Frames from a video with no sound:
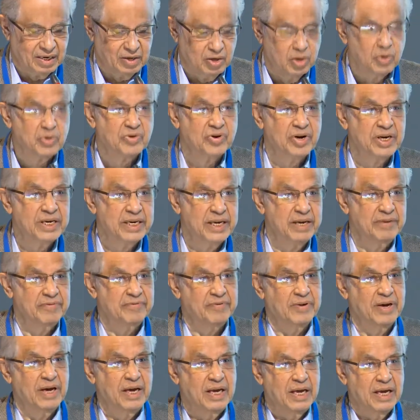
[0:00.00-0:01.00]

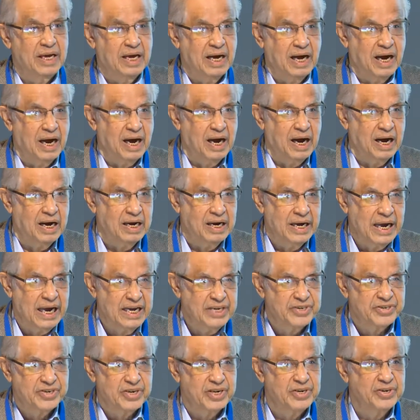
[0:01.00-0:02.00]
lucrative
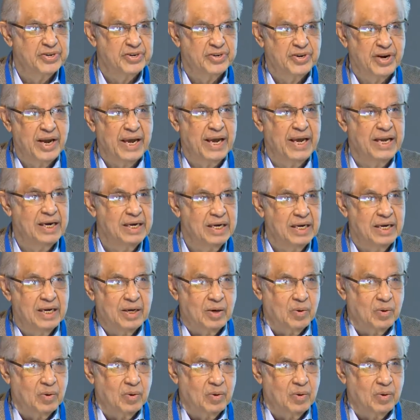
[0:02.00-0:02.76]
Asian trade